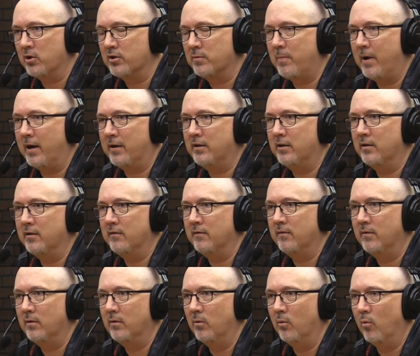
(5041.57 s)

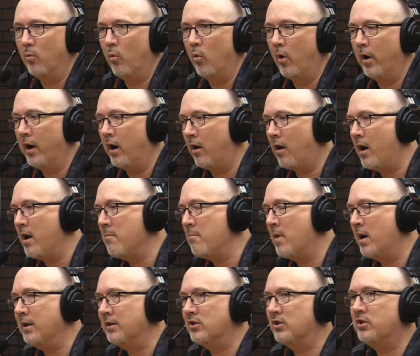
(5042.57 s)
perspective. Yeah, that's where true. I
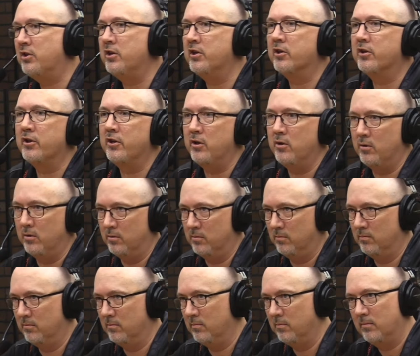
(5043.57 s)
might steer
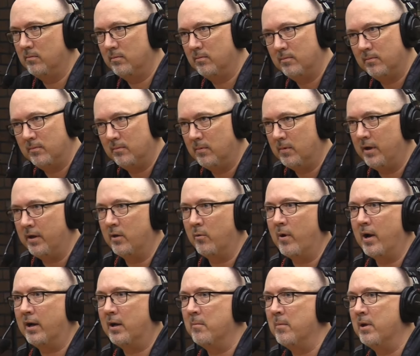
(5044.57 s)
you in a
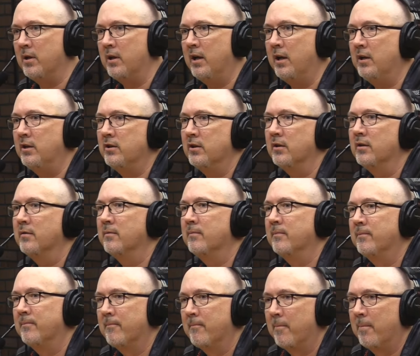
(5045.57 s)
recommendation.
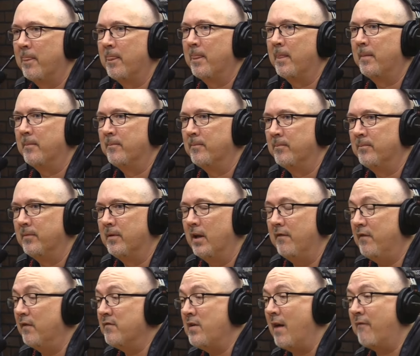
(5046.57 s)
That's true.
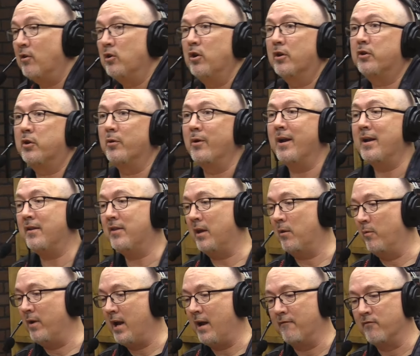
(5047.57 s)
If you've never looked through
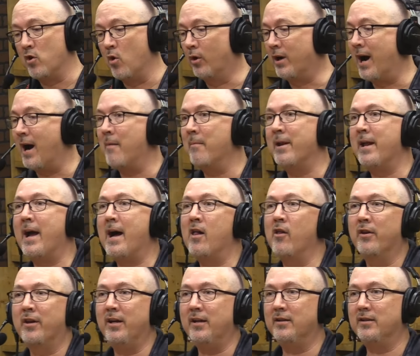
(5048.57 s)
anything, we have no
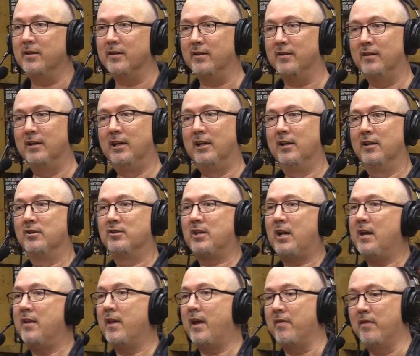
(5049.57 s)
commonality to
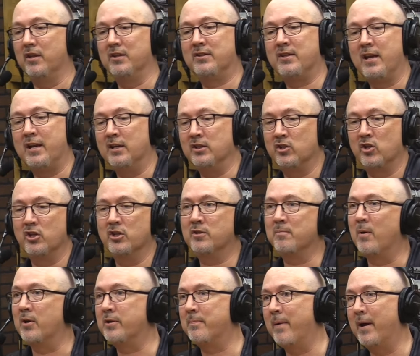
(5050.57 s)
say that this thing is
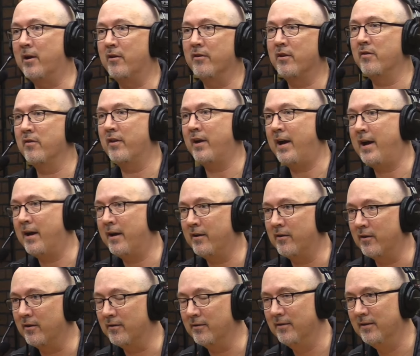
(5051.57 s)
this much better than that,
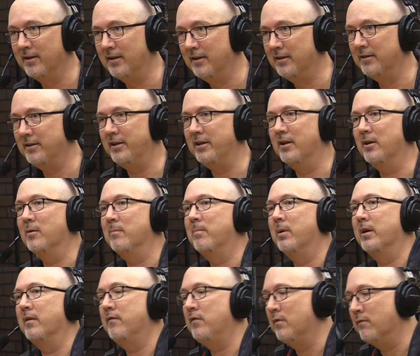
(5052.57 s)
or yeah. you know.
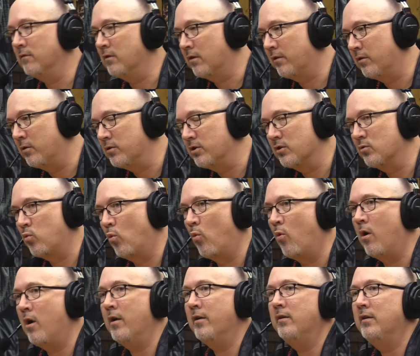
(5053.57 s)
But if you've looked through just
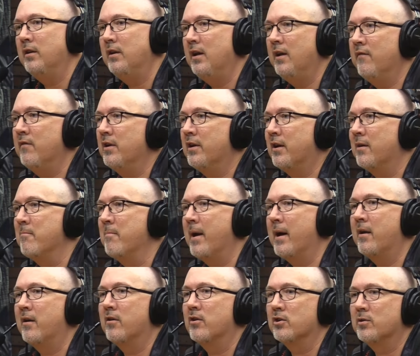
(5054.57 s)
one, even a
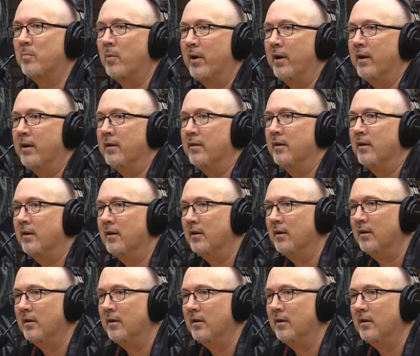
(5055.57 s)
competitor's brand,